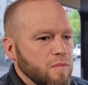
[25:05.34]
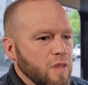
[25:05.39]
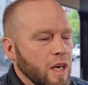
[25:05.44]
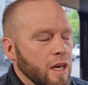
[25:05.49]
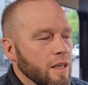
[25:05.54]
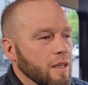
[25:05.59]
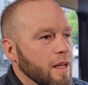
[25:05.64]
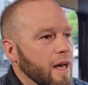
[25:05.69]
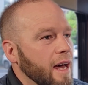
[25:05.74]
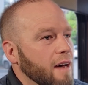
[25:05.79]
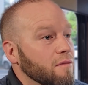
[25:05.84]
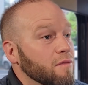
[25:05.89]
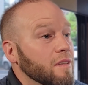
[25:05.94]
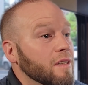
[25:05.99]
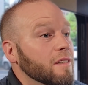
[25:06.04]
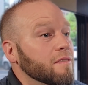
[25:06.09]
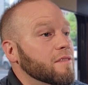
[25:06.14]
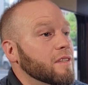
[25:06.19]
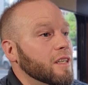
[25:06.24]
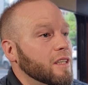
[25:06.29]
and have
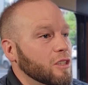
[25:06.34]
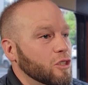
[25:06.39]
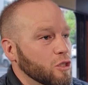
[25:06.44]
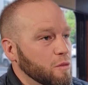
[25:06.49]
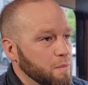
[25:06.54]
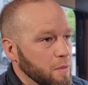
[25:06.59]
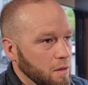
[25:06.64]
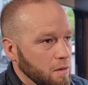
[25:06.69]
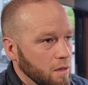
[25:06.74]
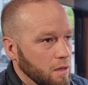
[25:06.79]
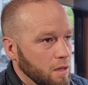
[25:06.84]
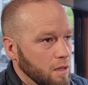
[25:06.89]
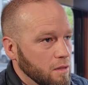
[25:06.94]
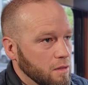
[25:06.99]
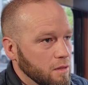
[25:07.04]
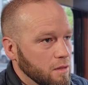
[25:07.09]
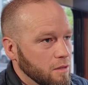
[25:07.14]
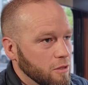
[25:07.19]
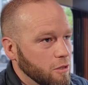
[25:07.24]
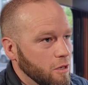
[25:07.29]
lived
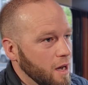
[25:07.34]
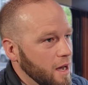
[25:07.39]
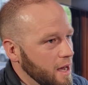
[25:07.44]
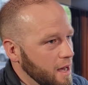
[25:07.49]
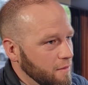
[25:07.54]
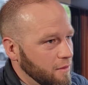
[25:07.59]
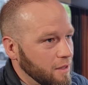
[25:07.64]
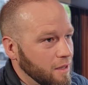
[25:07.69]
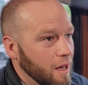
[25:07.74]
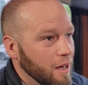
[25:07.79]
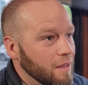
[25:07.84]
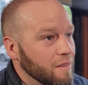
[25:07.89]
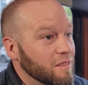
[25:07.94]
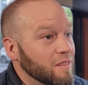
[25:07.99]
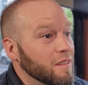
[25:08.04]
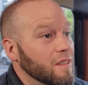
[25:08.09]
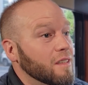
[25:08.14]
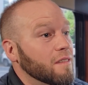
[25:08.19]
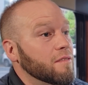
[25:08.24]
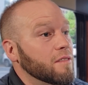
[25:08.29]
experience. So I have a lot of
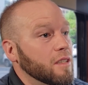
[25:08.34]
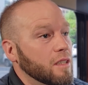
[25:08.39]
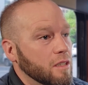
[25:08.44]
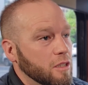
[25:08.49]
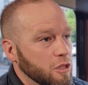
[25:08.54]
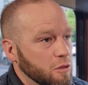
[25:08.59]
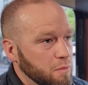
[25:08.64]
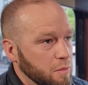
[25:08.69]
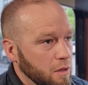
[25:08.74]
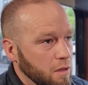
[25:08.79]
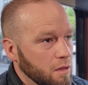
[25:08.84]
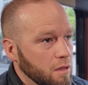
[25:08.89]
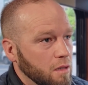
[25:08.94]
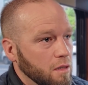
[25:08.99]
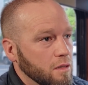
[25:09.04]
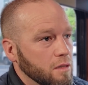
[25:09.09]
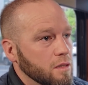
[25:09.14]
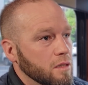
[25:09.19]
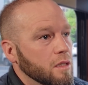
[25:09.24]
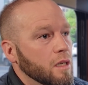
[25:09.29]
lived
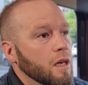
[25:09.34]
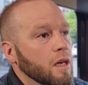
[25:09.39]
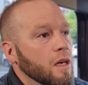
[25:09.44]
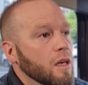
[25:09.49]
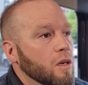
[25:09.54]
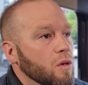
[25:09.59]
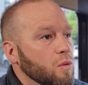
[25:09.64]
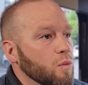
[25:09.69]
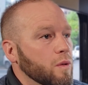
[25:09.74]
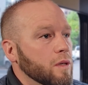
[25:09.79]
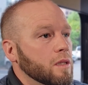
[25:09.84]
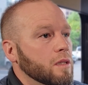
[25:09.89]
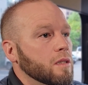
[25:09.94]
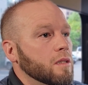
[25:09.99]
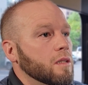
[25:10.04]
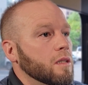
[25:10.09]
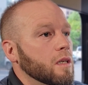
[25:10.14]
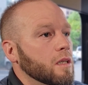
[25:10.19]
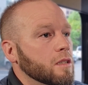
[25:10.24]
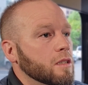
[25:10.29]
experience with
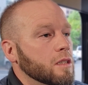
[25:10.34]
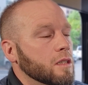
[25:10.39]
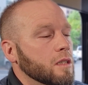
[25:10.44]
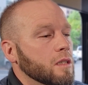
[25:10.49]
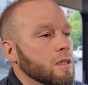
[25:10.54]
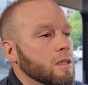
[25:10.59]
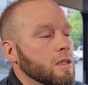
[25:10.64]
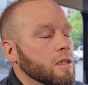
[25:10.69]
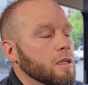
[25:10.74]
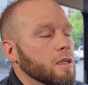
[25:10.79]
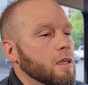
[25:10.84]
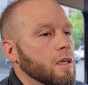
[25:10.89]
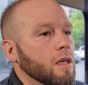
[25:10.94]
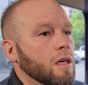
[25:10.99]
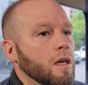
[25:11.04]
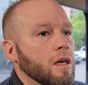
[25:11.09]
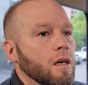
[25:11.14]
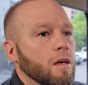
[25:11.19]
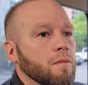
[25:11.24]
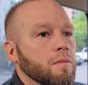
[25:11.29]
addiction
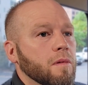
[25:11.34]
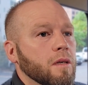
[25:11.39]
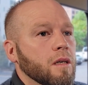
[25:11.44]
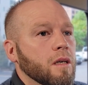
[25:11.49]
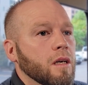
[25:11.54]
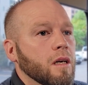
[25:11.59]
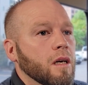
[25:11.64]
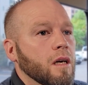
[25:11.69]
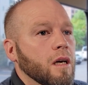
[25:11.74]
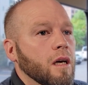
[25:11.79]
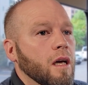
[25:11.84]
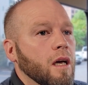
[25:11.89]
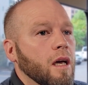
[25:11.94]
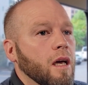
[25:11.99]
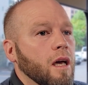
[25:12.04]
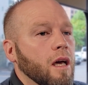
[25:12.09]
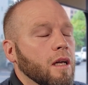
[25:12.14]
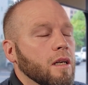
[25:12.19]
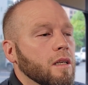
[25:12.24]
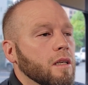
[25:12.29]

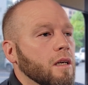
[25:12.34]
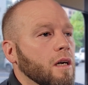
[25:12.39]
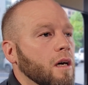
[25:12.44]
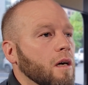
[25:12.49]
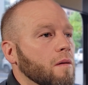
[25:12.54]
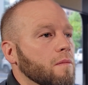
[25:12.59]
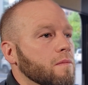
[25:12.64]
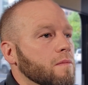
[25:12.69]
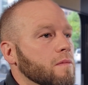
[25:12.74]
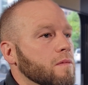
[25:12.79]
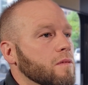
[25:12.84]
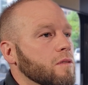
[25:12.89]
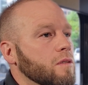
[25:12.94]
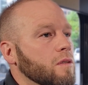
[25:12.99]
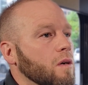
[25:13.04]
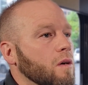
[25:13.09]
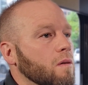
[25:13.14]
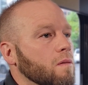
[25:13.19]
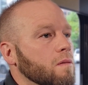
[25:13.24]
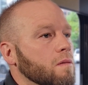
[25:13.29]
and,
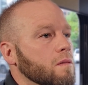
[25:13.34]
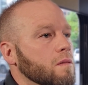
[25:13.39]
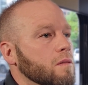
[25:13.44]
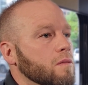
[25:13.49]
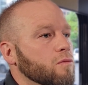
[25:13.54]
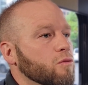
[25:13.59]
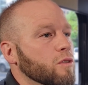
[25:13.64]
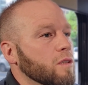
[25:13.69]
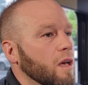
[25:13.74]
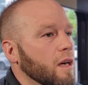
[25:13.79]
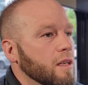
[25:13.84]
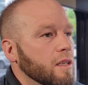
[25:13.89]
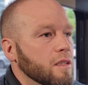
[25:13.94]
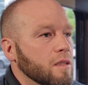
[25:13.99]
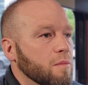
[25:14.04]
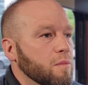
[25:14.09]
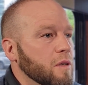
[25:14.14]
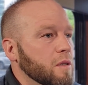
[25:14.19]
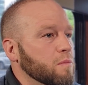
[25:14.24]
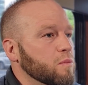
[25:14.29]
relating
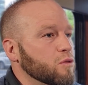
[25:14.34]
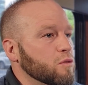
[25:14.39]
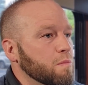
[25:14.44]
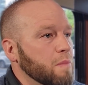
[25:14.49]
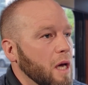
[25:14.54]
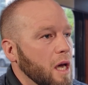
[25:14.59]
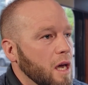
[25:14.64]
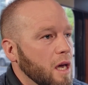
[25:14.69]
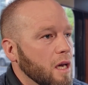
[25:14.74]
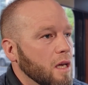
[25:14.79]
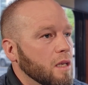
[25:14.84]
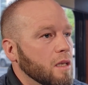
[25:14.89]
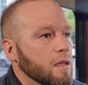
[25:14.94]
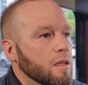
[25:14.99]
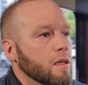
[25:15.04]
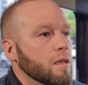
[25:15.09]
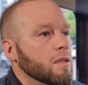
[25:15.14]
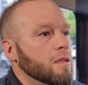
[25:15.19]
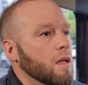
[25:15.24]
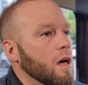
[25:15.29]
to people's pain
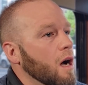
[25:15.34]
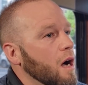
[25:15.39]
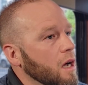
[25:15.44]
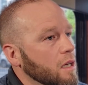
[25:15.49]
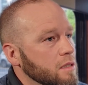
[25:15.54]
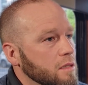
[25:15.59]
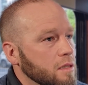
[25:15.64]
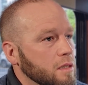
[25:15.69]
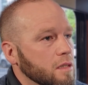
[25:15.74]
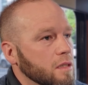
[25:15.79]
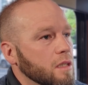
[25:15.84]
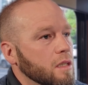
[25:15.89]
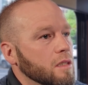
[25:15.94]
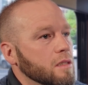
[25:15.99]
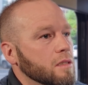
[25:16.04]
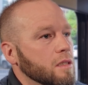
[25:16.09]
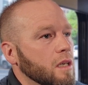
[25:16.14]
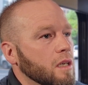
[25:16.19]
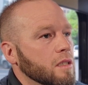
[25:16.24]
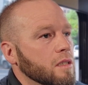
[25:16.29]
and their loss and
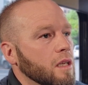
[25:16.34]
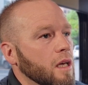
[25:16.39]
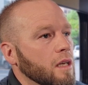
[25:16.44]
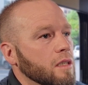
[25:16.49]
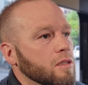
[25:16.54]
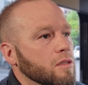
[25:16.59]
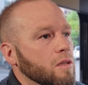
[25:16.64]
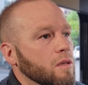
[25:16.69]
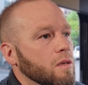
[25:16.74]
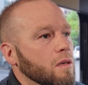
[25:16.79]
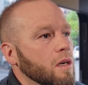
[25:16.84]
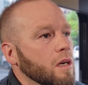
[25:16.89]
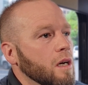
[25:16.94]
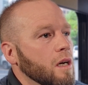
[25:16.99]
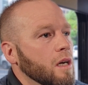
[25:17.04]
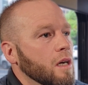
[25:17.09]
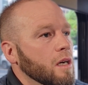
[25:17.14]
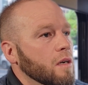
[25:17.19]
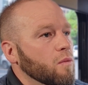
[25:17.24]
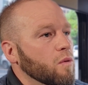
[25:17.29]
things like that. So
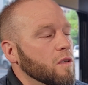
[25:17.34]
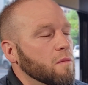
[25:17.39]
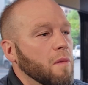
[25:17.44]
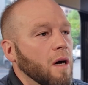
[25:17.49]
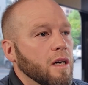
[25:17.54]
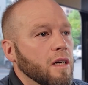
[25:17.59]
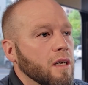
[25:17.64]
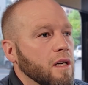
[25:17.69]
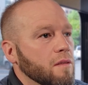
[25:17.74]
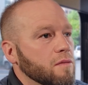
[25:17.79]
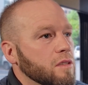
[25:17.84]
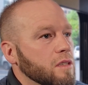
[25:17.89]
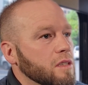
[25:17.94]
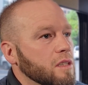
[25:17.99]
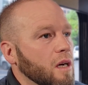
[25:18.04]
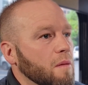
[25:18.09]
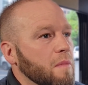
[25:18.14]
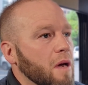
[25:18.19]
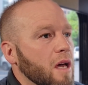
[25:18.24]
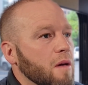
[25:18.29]
one of my gifts
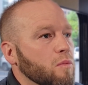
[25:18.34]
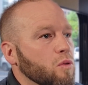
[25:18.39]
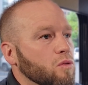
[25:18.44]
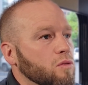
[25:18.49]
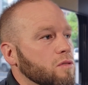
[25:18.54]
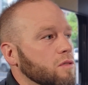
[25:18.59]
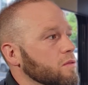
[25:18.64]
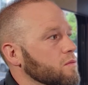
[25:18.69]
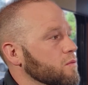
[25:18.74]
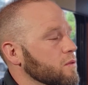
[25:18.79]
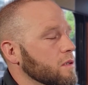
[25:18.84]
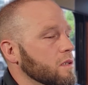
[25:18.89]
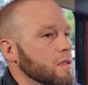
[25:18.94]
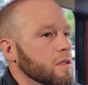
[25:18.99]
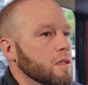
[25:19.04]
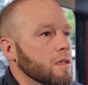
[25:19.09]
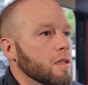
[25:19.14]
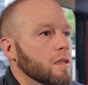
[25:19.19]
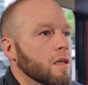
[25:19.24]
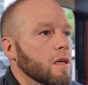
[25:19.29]
is I'm able to
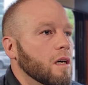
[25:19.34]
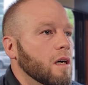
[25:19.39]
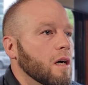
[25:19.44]
really